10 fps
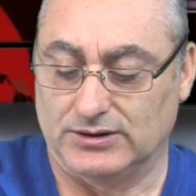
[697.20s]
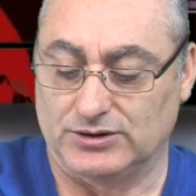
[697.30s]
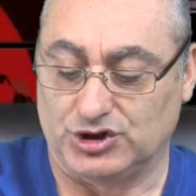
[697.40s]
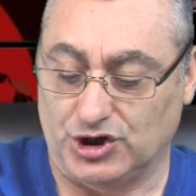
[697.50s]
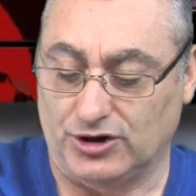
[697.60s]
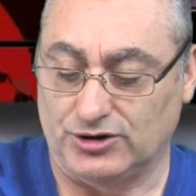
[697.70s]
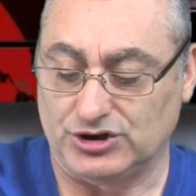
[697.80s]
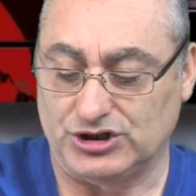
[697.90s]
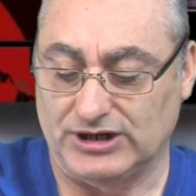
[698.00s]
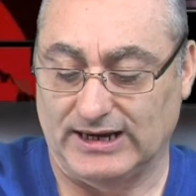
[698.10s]

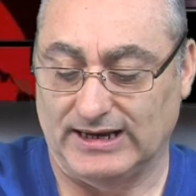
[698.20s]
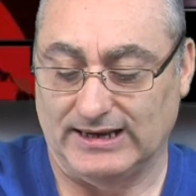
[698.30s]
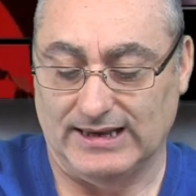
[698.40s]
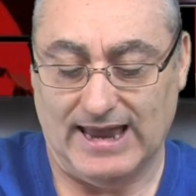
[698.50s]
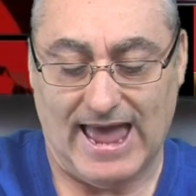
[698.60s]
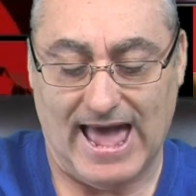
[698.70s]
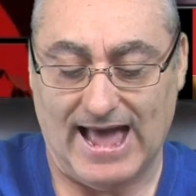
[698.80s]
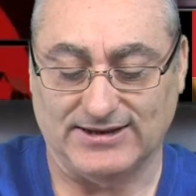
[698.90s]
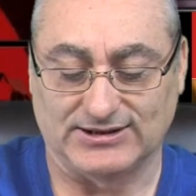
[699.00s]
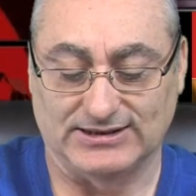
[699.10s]
church in
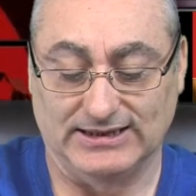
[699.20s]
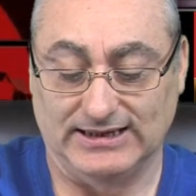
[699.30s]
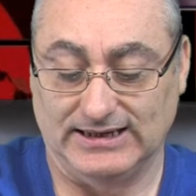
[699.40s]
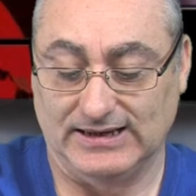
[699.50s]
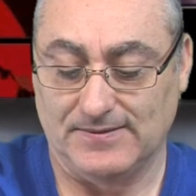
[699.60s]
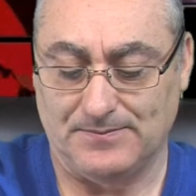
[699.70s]
Acts the